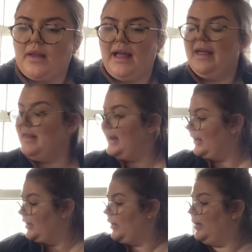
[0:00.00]
And then
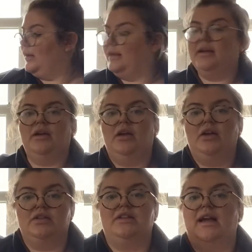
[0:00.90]
I got,
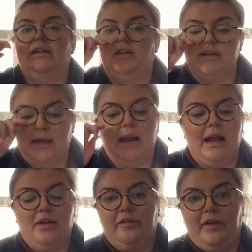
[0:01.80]
so yeah, you can tell I
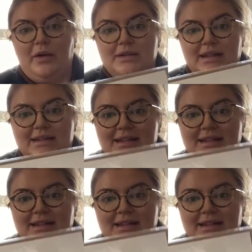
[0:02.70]
love foxes.